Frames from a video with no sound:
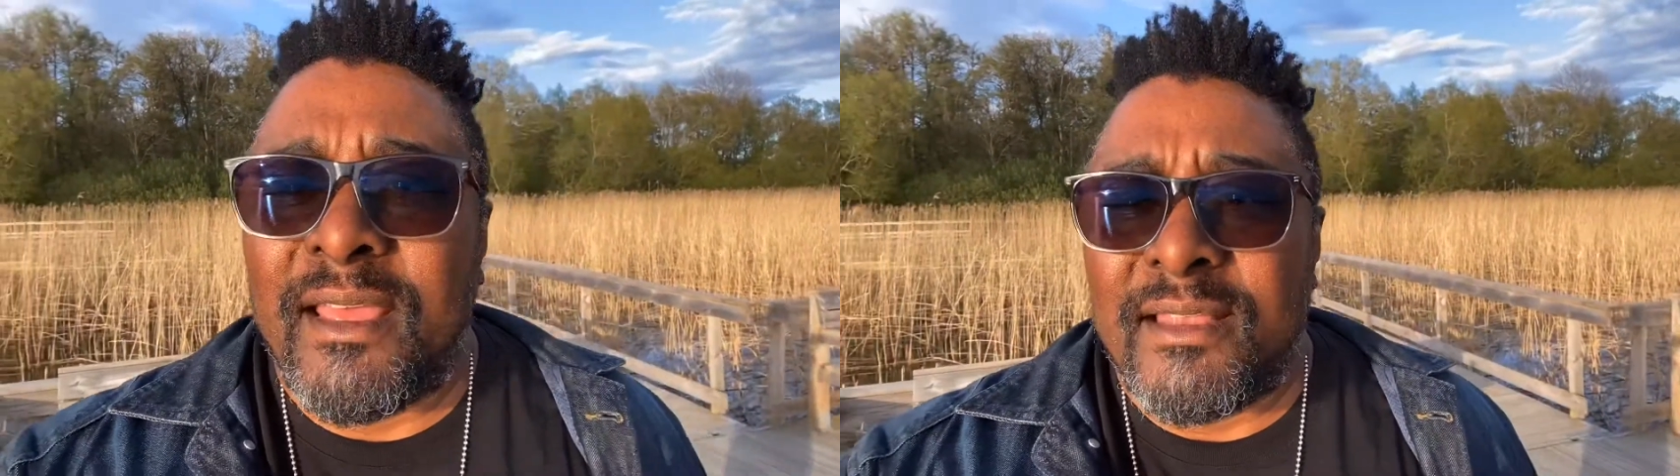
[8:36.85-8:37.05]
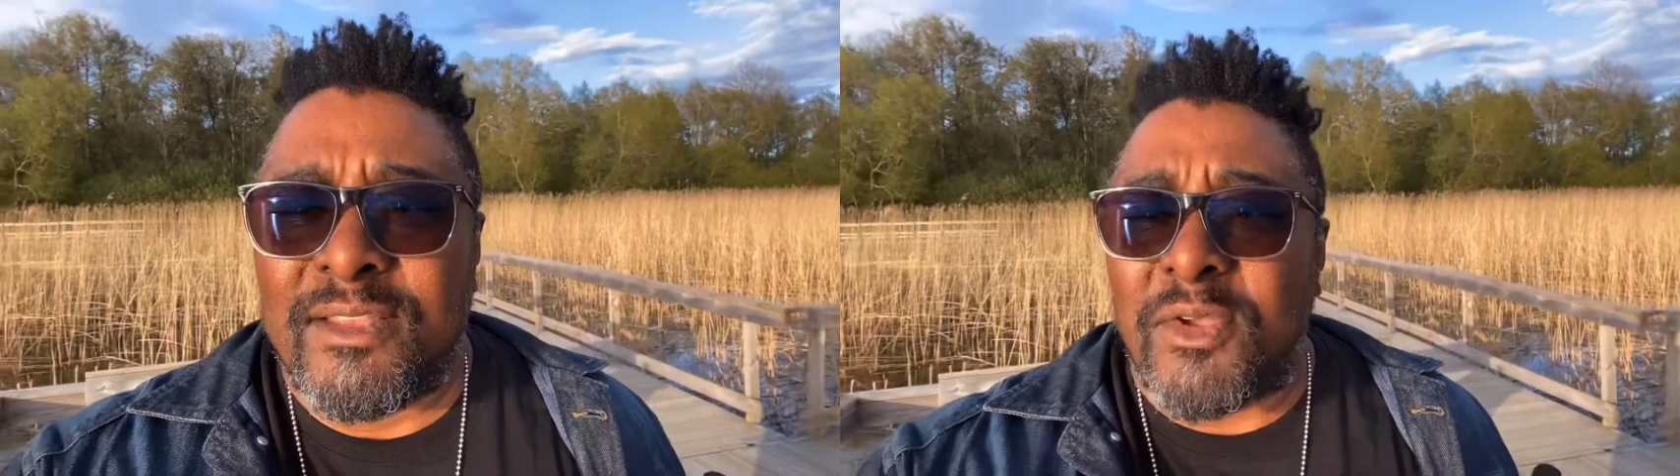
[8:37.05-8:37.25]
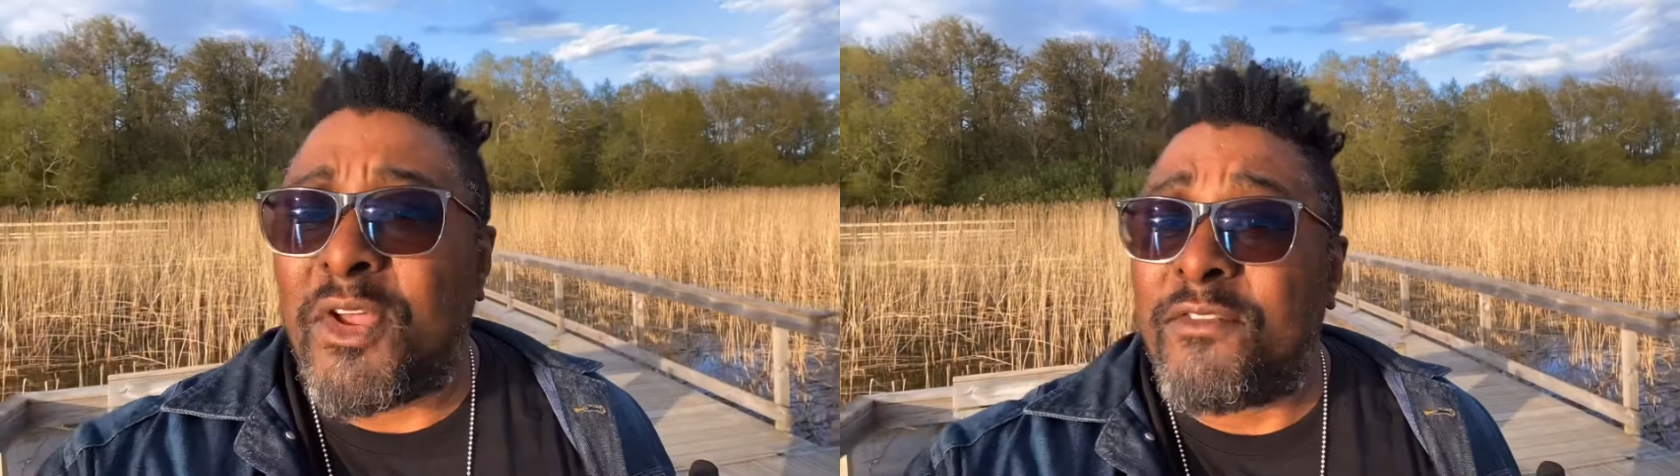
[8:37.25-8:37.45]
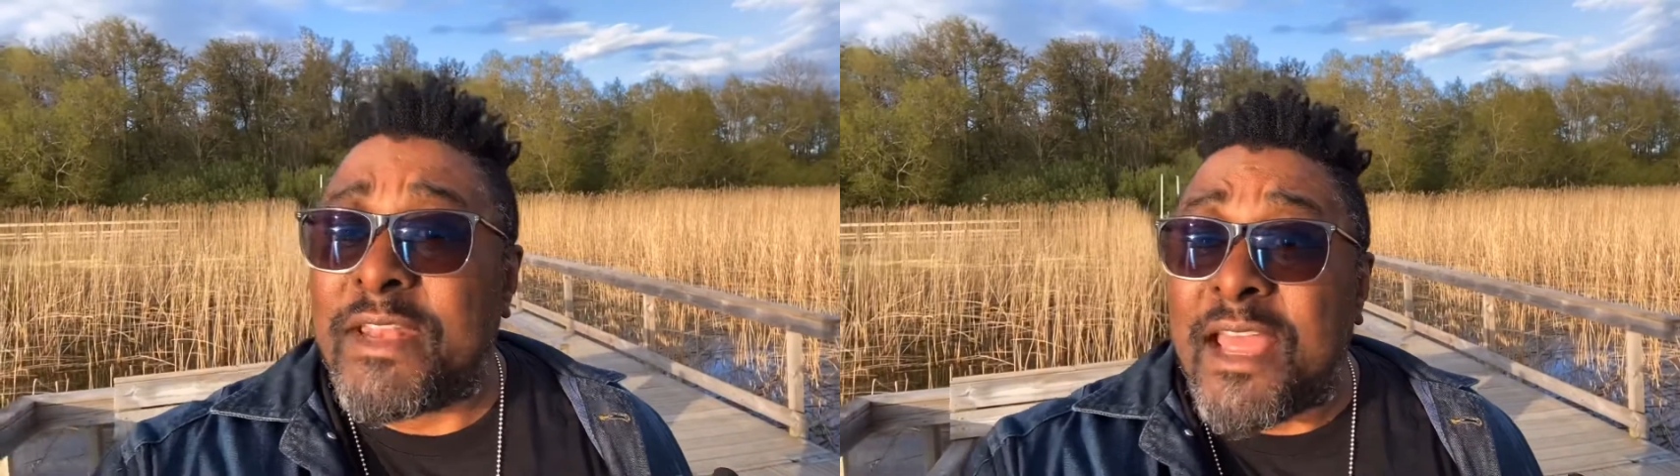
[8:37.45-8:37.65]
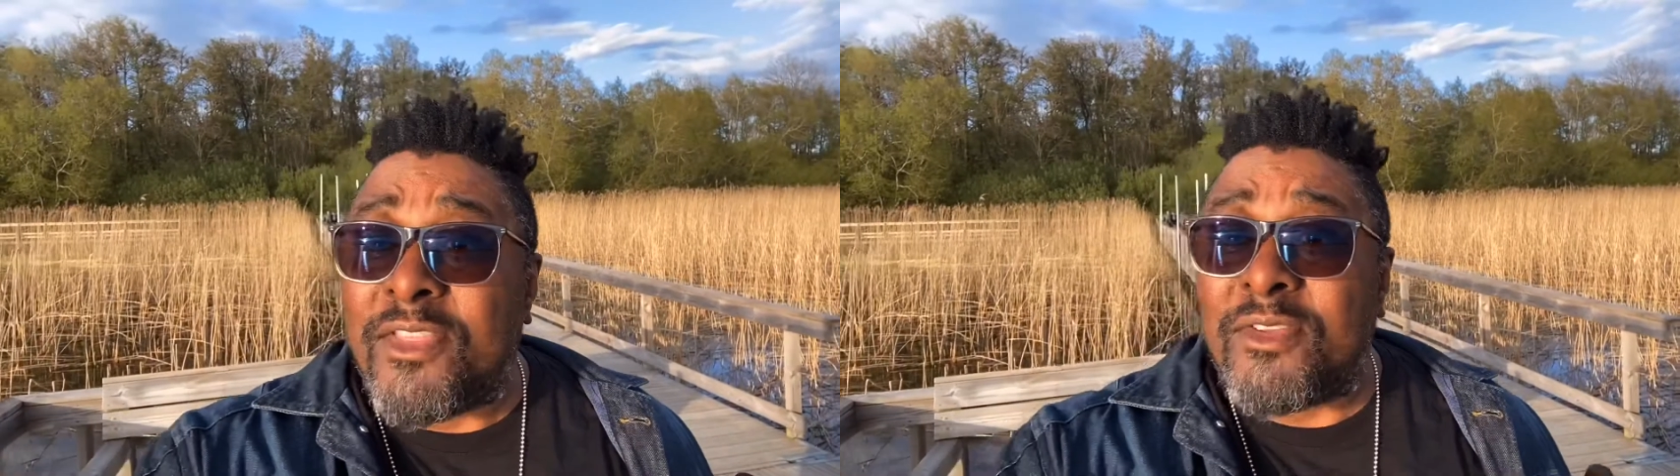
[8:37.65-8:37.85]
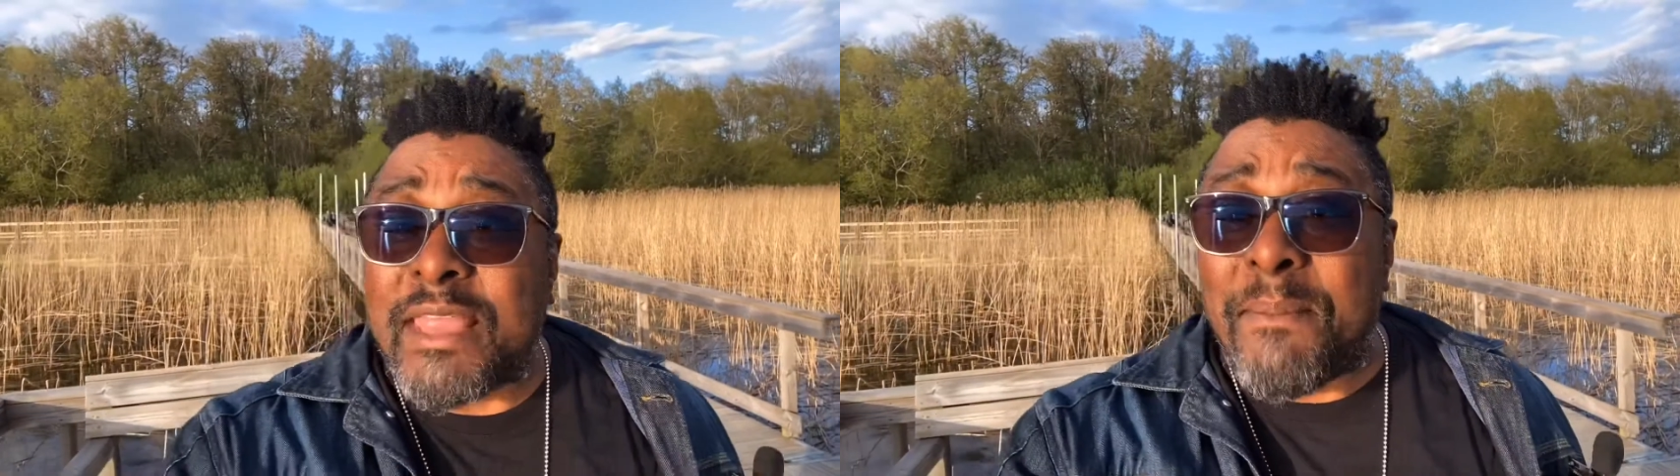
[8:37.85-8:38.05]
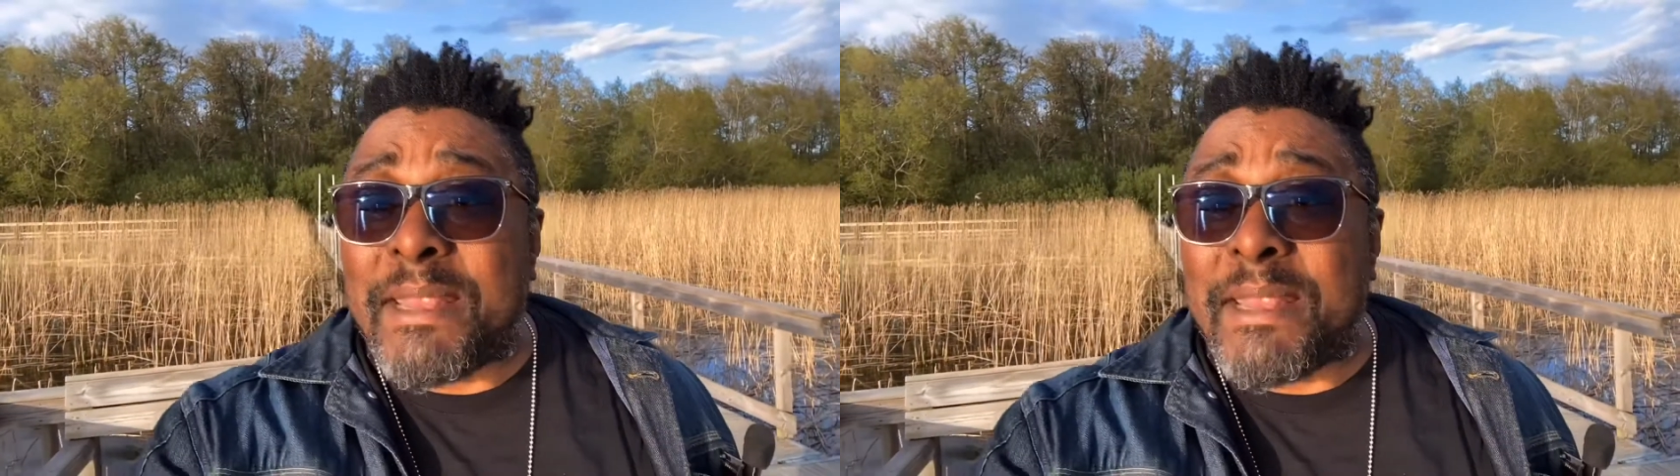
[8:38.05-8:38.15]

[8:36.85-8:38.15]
Don't know of that many